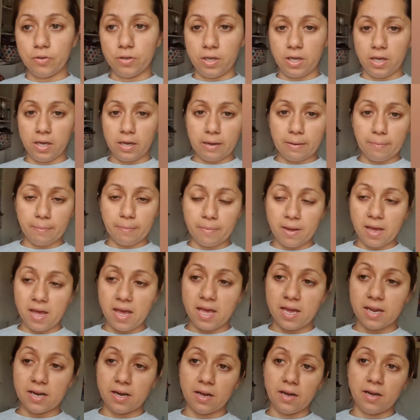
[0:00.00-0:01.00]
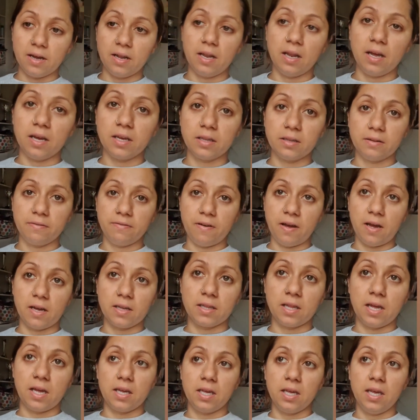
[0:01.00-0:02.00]
him, and I like the fact
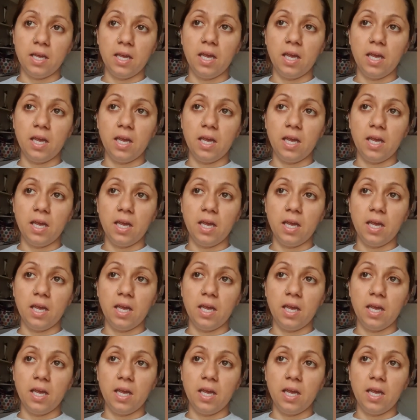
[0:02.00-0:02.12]
that